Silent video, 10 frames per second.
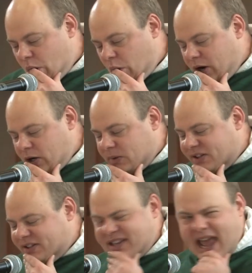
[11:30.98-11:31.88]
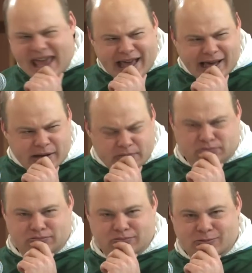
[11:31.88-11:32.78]
Where are you staying?
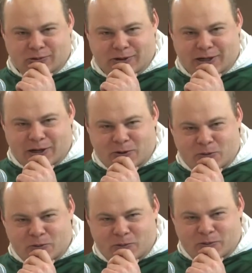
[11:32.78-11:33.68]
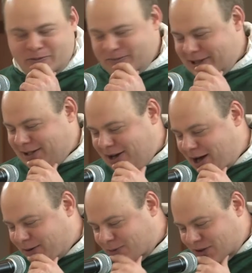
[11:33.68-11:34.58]
You know, that's an
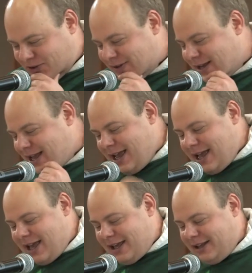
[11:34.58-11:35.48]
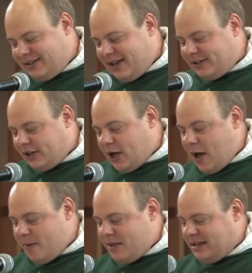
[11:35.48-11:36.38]
odd question. And he says,
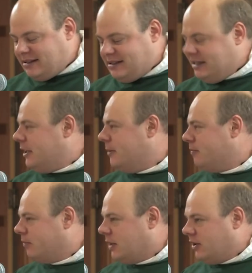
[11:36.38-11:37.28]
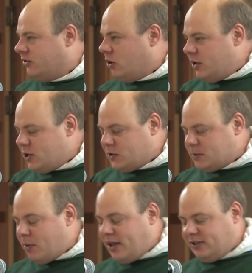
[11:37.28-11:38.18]
Come and see. So his
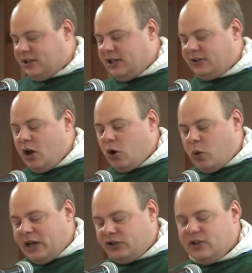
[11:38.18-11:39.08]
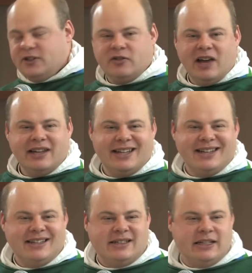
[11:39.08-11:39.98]
response to these questions of
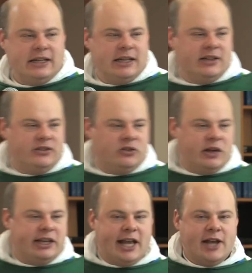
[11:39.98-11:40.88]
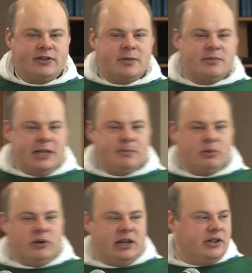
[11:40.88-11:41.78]
identity is to engage them
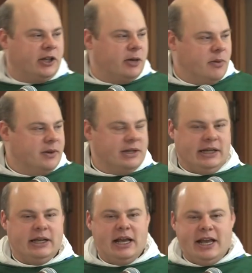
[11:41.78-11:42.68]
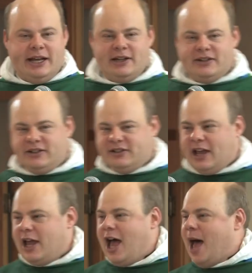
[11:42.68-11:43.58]
deeper into community. He doesn't
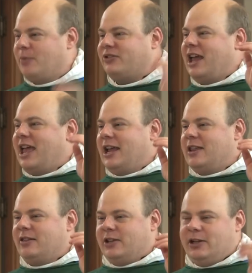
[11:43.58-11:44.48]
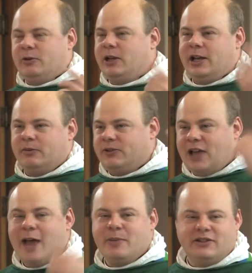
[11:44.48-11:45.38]
say, I'm staying in, in, in
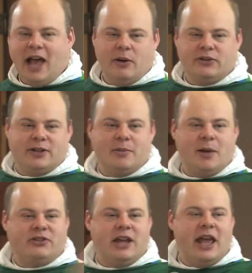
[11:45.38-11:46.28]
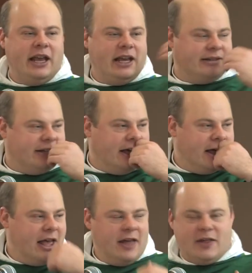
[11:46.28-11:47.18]
Simon's house, I'm, I'm staying at uh,
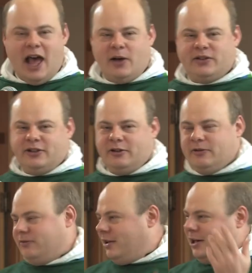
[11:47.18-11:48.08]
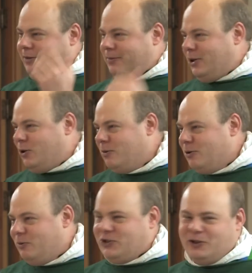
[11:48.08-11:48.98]
the house of, uh, you know,
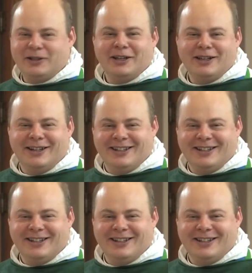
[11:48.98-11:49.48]
Richard.